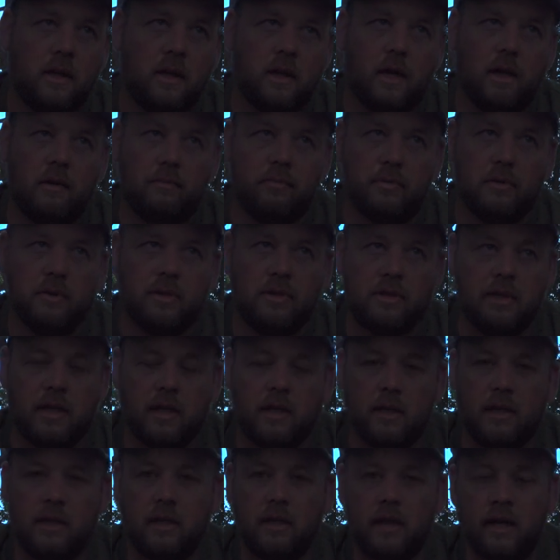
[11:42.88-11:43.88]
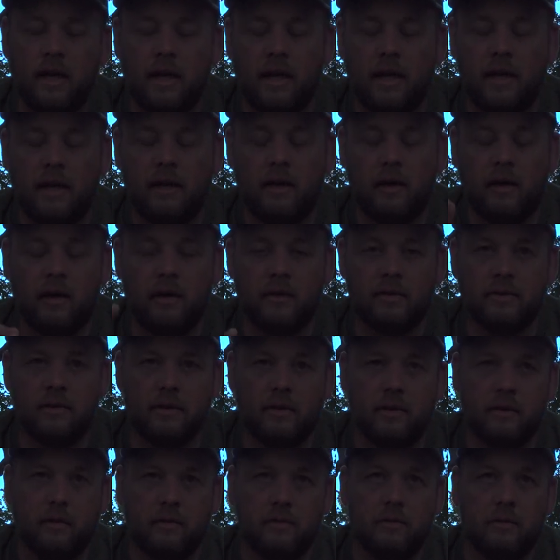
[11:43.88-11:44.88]
I appreciate it. Hey,
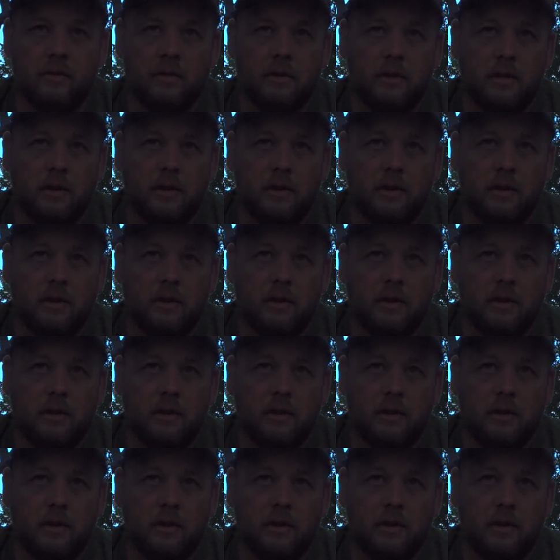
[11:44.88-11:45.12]
also,